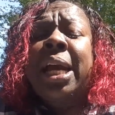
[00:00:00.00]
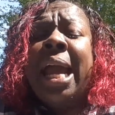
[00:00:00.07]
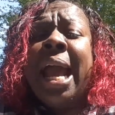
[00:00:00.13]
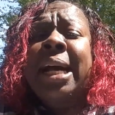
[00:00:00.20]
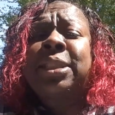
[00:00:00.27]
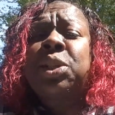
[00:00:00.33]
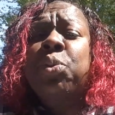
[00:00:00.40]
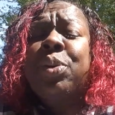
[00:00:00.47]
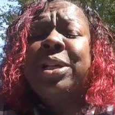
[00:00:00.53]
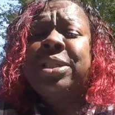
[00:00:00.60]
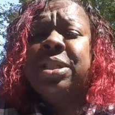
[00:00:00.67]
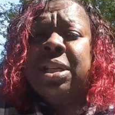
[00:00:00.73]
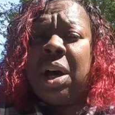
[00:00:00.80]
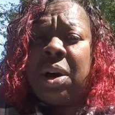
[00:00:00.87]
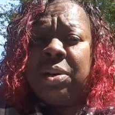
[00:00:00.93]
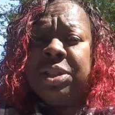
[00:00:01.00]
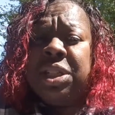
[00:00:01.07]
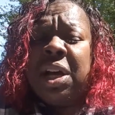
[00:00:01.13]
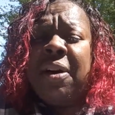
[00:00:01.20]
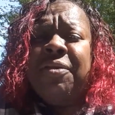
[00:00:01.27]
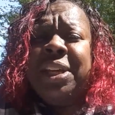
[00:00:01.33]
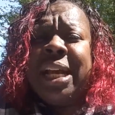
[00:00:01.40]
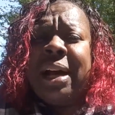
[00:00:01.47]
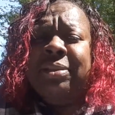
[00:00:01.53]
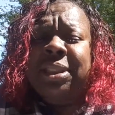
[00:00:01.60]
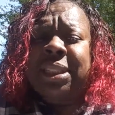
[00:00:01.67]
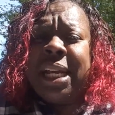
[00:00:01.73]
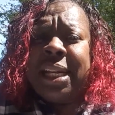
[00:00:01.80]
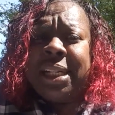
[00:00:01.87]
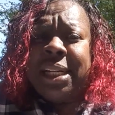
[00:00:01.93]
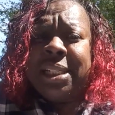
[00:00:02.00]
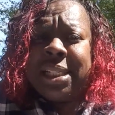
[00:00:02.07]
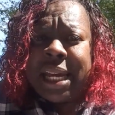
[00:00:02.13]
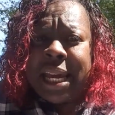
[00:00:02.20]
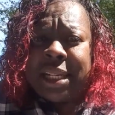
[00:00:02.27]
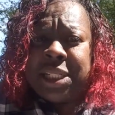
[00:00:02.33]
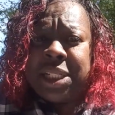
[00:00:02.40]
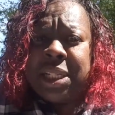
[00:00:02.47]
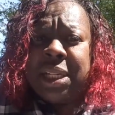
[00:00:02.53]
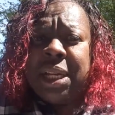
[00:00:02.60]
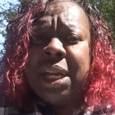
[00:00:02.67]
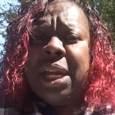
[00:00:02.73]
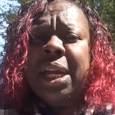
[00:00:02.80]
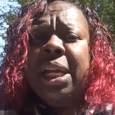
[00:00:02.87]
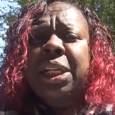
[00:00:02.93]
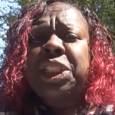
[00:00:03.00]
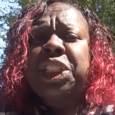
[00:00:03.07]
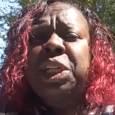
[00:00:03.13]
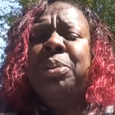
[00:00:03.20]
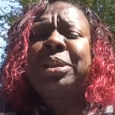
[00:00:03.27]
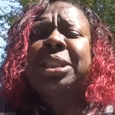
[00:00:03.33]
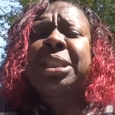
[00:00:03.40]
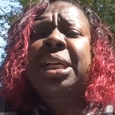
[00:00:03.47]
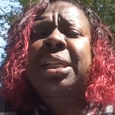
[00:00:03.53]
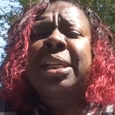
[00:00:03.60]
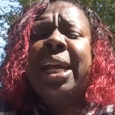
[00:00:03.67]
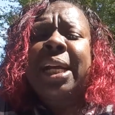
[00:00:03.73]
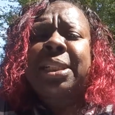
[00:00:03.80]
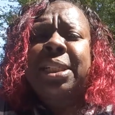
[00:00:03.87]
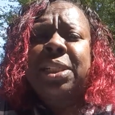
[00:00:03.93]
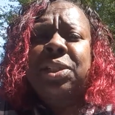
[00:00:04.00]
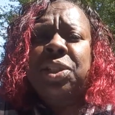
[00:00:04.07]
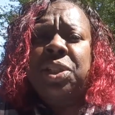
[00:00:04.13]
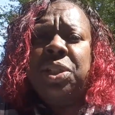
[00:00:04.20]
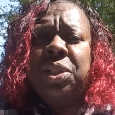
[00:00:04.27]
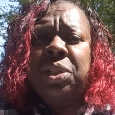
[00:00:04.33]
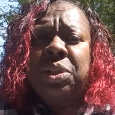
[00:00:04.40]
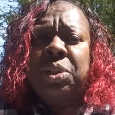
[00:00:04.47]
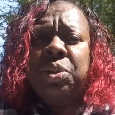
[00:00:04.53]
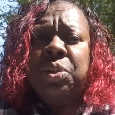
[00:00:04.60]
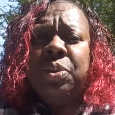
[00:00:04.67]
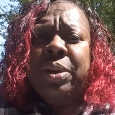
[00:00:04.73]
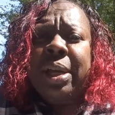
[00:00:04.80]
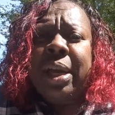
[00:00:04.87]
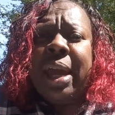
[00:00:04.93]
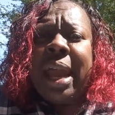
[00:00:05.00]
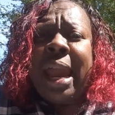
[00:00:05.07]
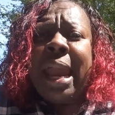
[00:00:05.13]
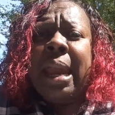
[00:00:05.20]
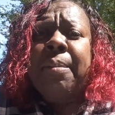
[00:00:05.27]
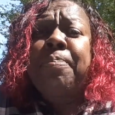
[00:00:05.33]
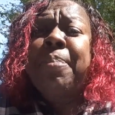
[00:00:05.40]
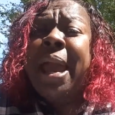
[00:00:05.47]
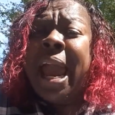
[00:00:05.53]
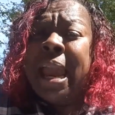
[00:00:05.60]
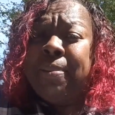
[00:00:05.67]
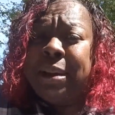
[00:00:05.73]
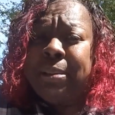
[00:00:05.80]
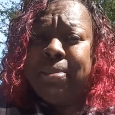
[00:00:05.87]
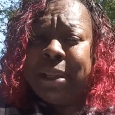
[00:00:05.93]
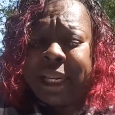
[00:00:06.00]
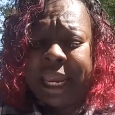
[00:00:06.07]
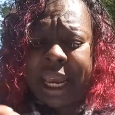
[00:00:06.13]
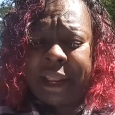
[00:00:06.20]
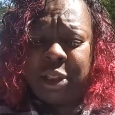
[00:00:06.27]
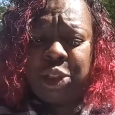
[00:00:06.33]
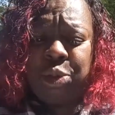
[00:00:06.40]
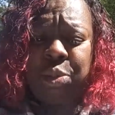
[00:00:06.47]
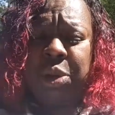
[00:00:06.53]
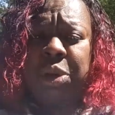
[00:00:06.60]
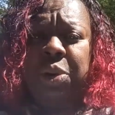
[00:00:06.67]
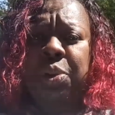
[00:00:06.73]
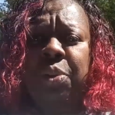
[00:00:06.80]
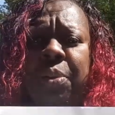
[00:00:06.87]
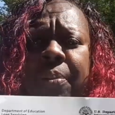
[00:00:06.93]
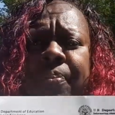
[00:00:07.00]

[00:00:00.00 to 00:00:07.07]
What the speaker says: As a result of the outstanding debt, she was connected to a payment plan through